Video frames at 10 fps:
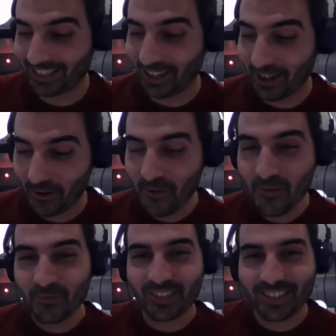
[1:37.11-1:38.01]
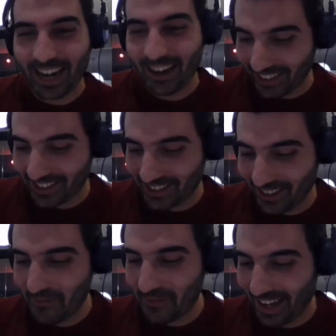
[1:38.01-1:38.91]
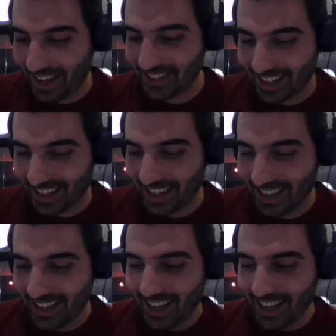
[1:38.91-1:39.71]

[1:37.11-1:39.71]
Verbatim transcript: So Gerard has got a PhD,